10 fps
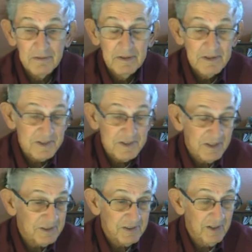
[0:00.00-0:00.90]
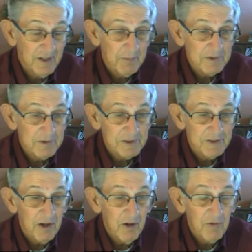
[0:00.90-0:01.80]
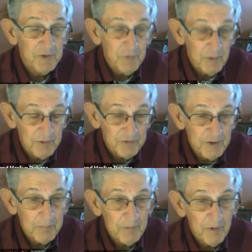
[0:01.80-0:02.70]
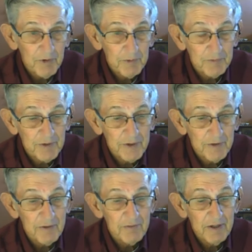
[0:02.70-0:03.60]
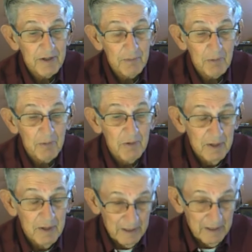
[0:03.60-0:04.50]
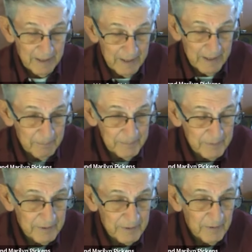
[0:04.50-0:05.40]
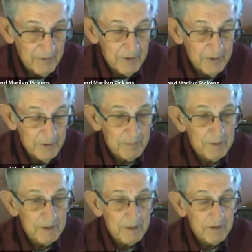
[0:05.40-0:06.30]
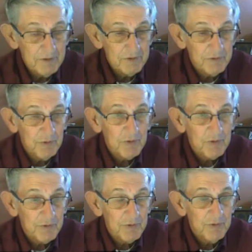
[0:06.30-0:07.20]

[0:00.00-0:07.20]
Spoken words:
Sex Anonymous and all the 12-step programs that are available. Helping another human being who's going through